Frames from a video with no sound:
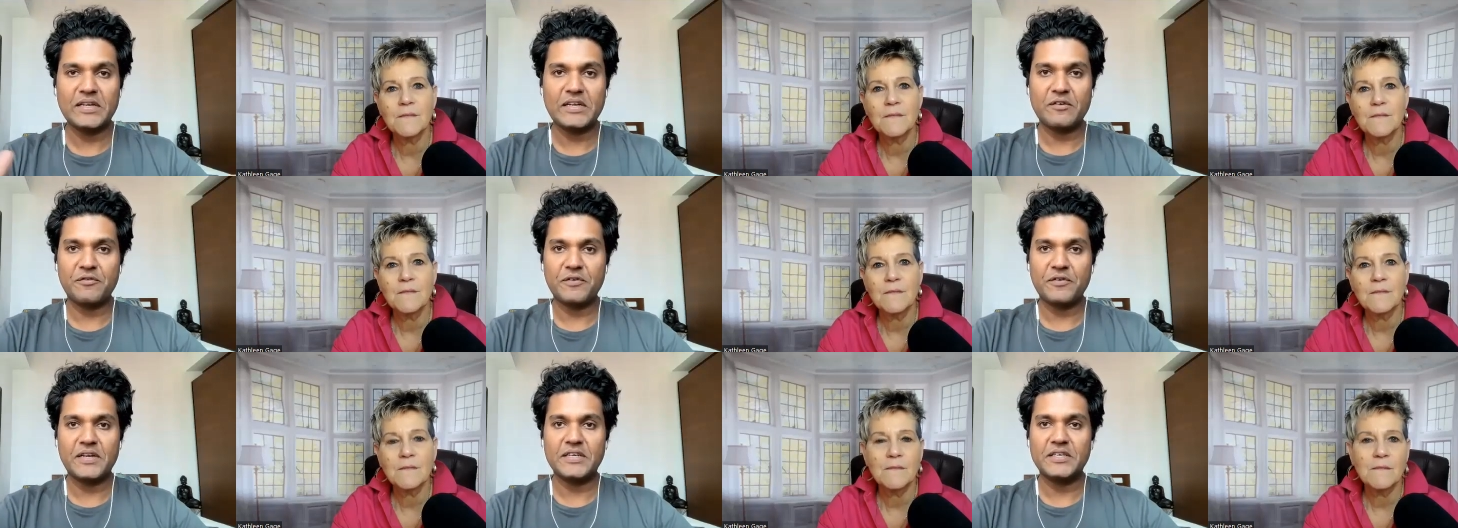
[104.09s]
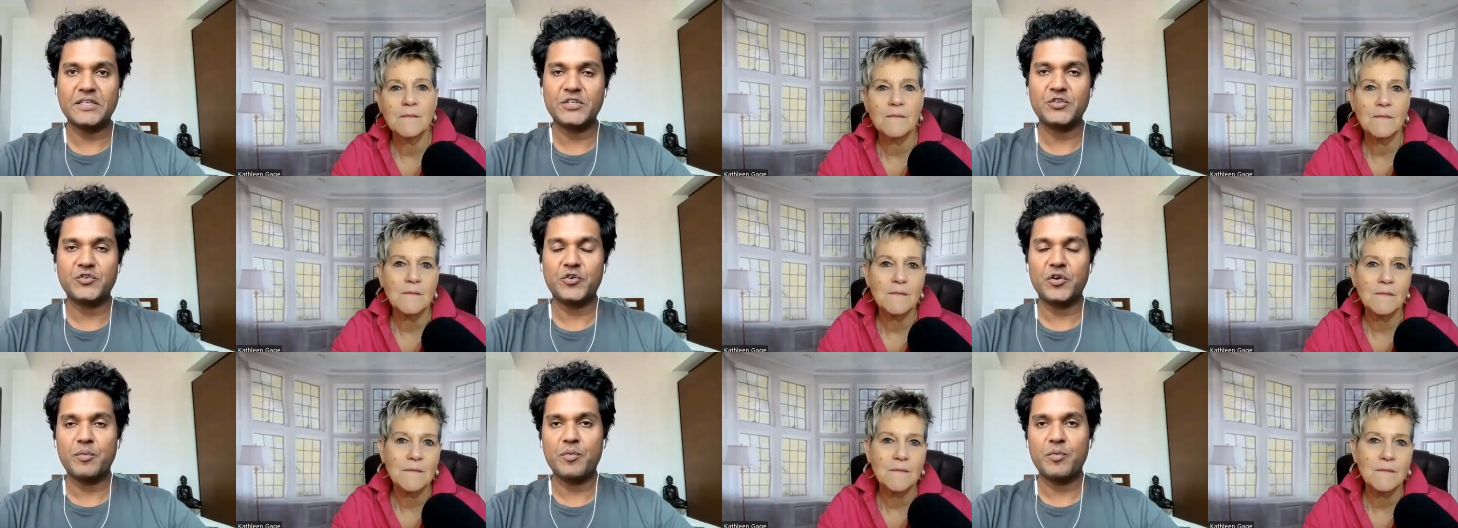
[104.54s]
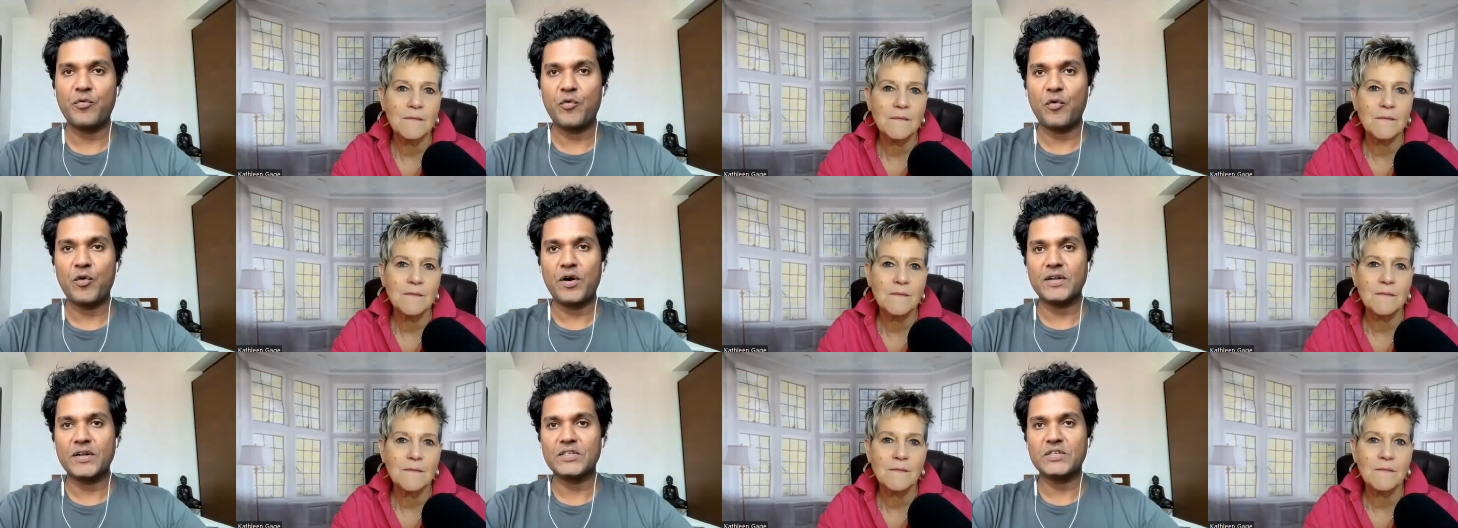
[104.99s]
Speaker 1: different industry
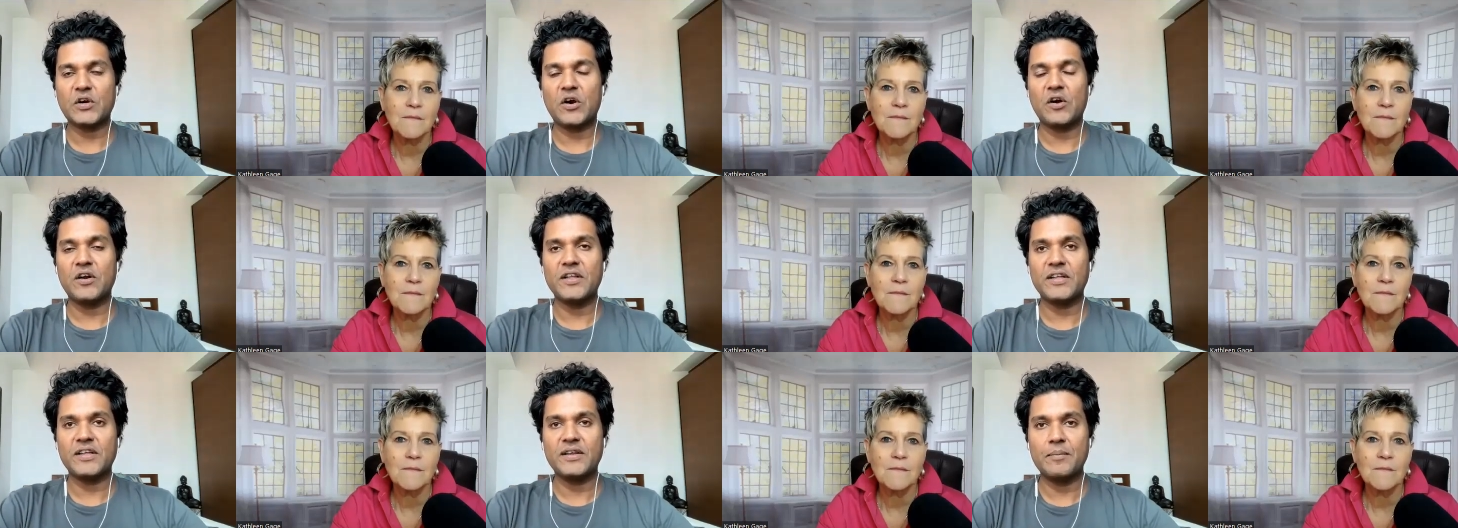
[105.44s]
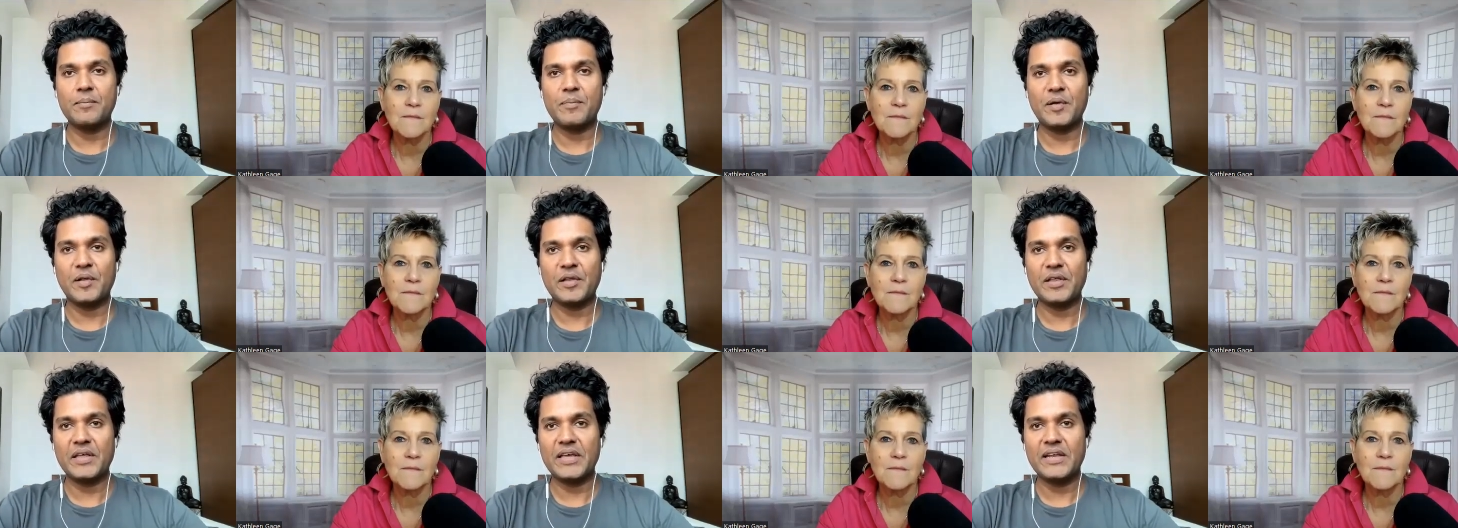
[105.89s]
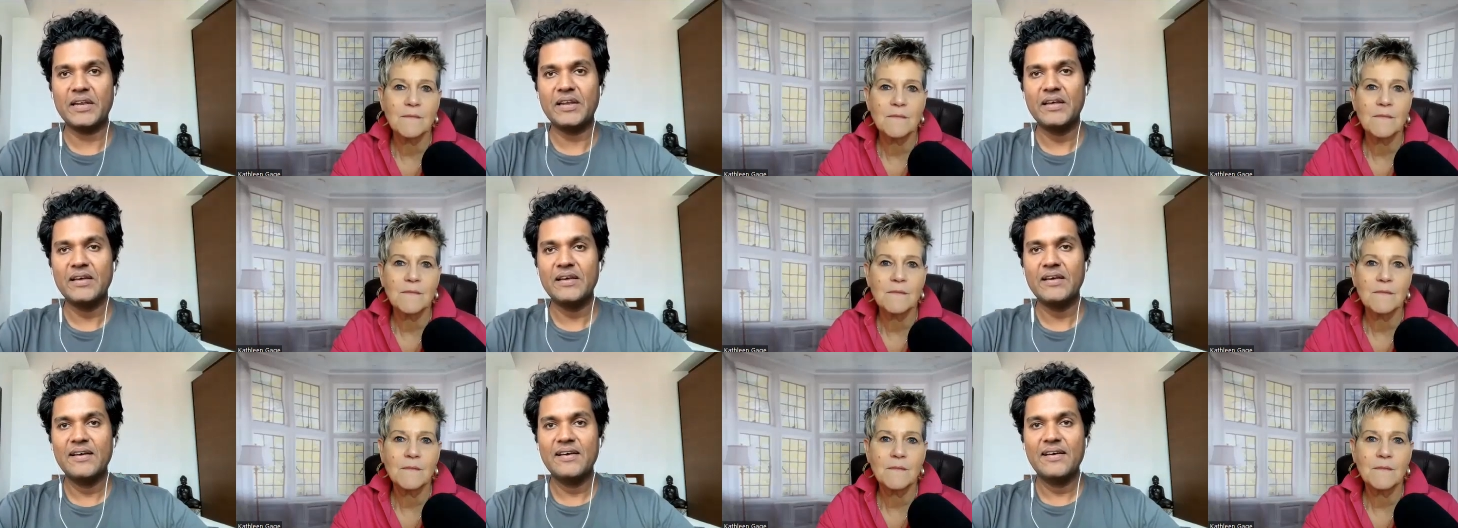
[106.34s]
before I started a billion.
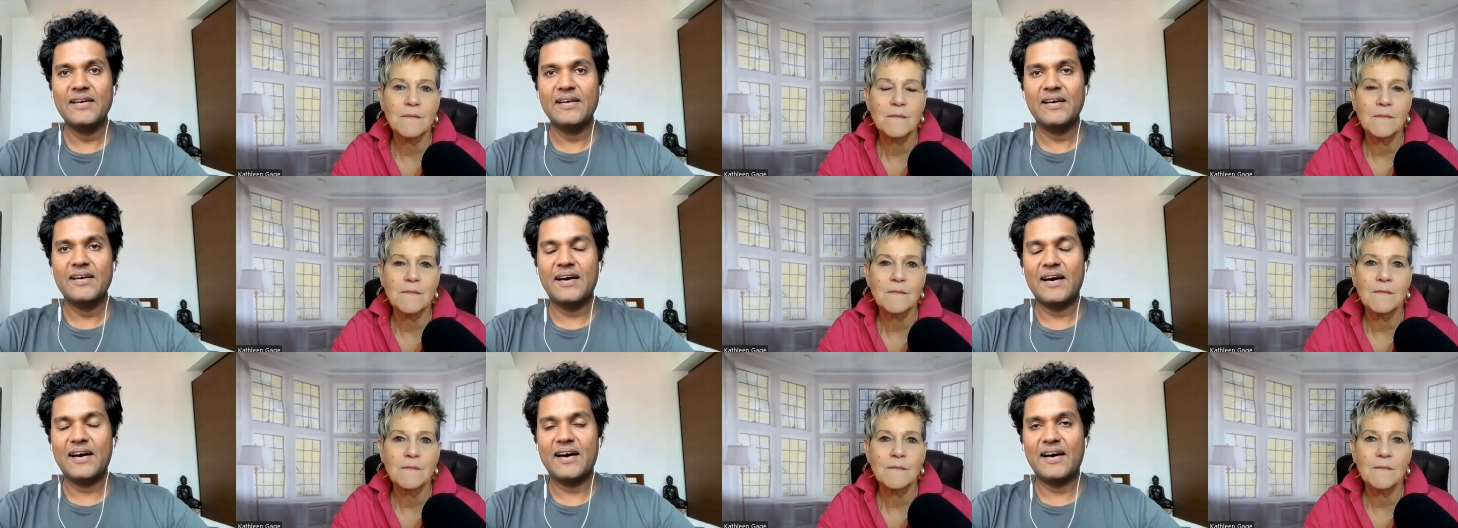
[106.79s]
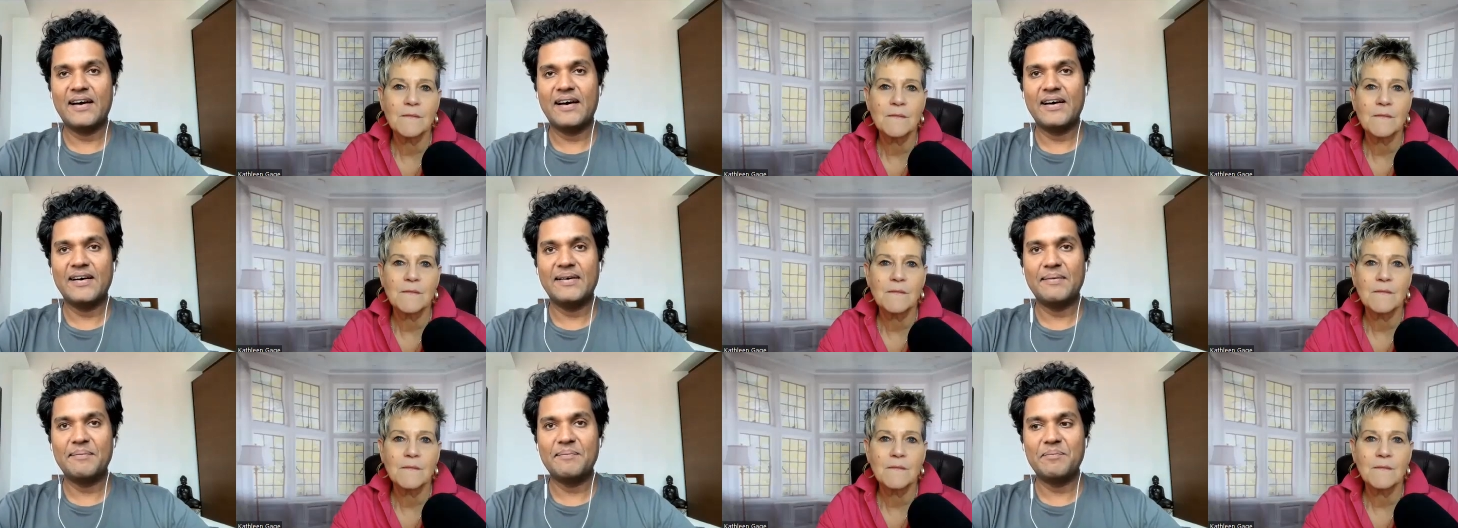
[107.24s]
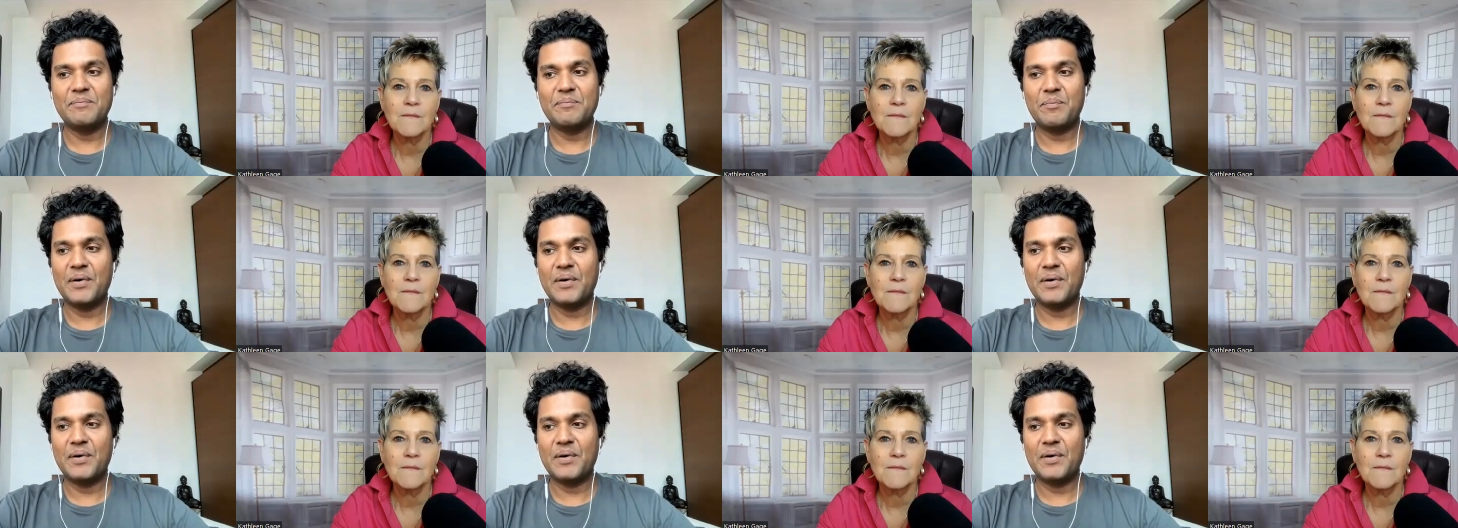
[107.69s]
Um,